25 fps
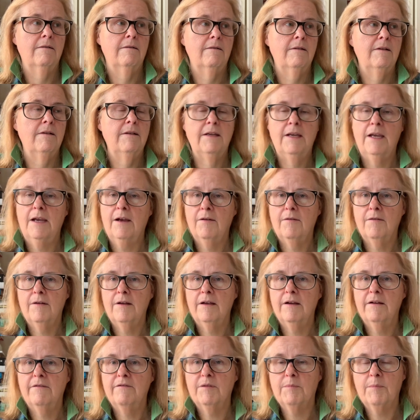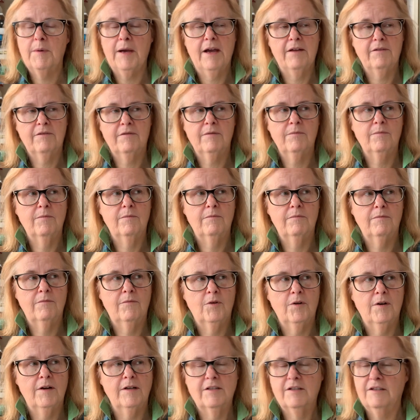in the area of the bathroom
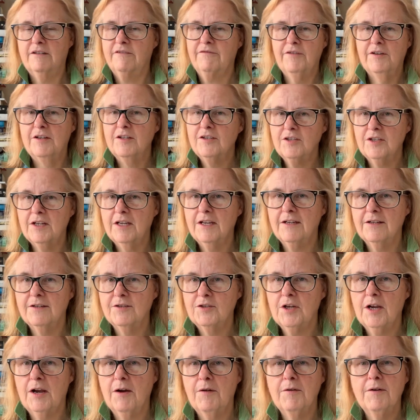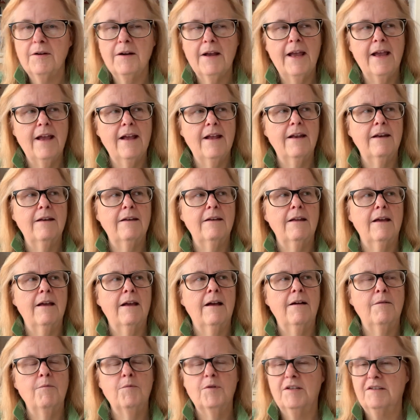where I just finished taking a shower, and
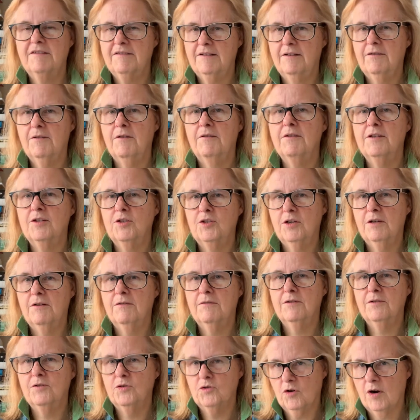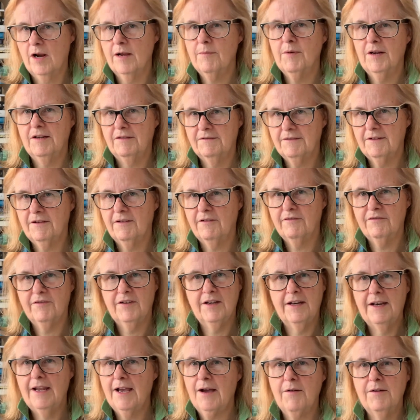I would sit on the chair to dry myself,
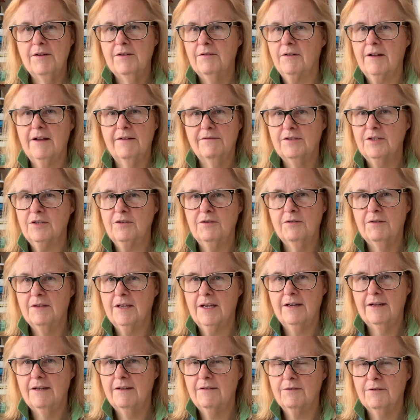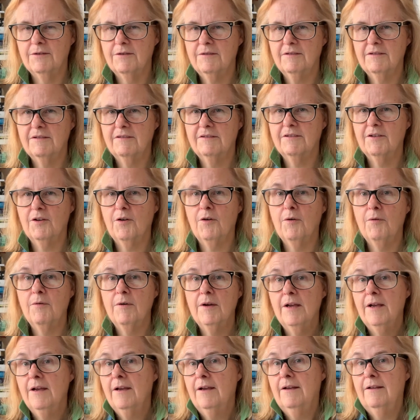and now I don't have to do that either. So
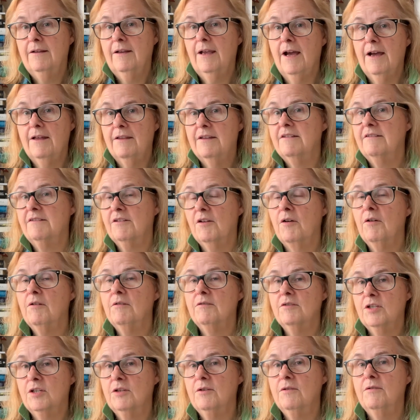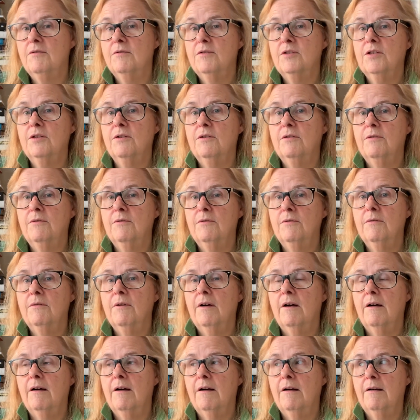yeah, it's all due to
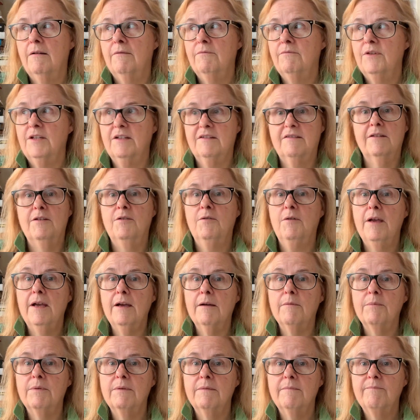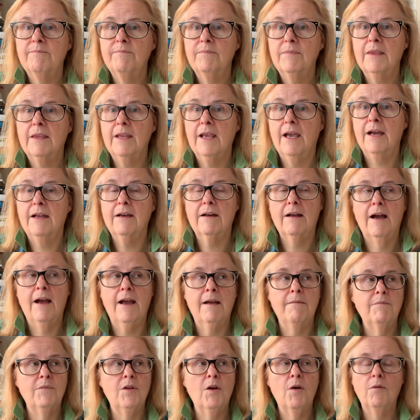this new hip that
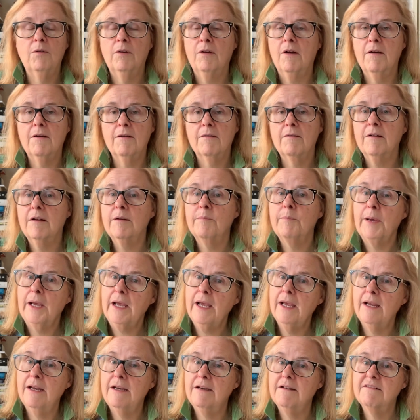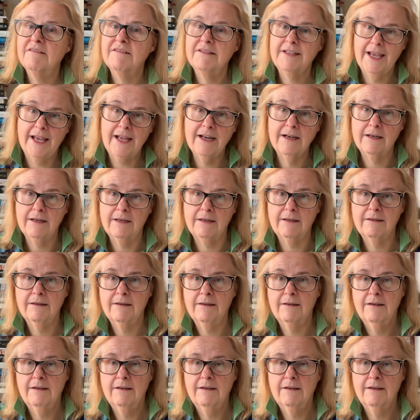I am no longer in pain standing.